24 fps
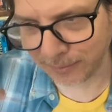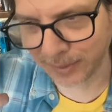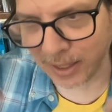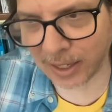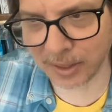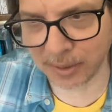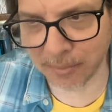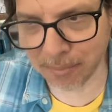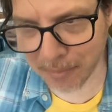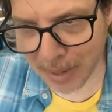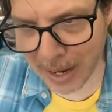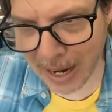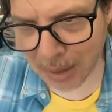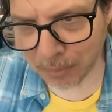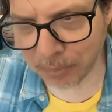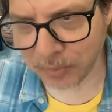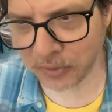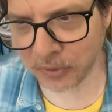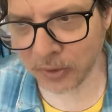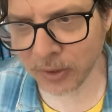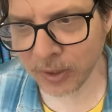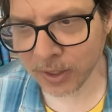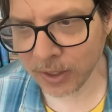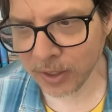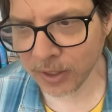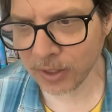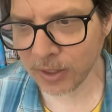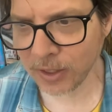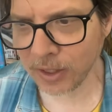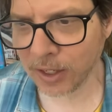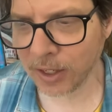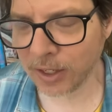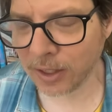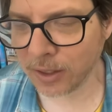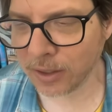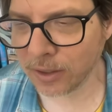kind of maps
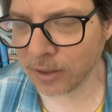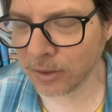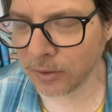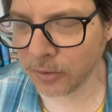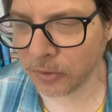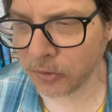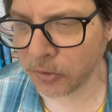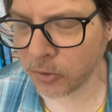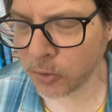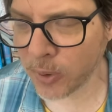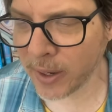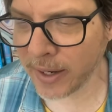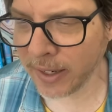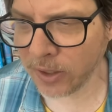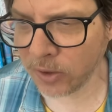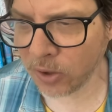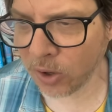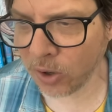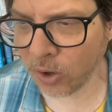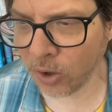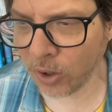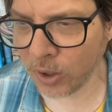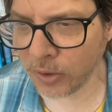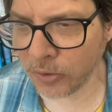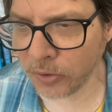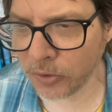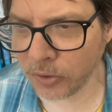straight on